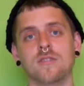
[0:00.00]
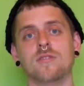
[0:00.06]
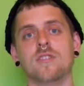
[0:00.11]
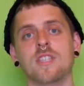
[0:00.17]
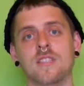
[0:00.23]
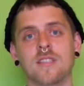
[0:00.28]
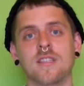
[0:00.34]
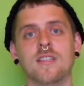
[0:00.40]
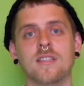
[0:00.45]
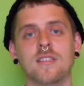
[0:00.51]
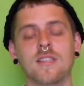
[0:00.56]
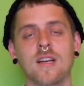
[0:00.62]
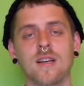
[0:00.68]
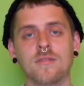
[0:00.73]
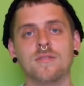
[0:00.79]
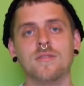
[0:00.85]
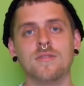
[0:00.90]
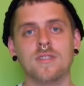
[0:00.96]
You just learned
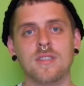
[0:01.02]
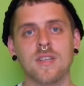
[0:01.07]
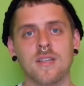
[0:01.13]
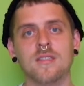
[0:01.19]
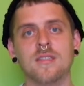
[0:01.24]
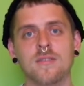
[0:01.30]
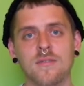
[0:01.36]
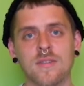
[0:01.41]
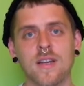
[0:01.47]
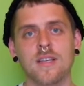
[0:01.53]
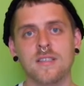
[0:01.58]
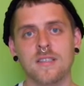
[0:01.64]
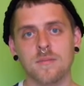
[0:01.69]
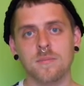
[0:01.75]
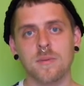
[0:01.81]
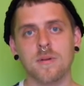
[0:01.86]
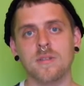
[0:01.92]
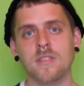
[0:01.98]
how to use dative case
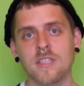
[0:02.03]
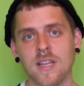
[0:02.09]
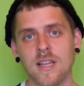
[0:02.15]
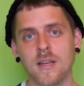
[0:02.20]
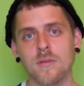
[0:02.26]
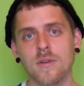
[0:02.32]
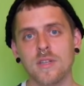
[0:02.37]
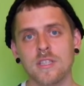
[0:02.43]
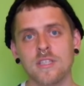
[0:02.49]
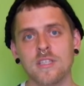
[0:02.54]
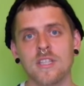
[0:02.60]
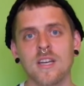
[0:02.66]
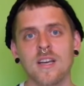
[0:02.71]
in Polish language.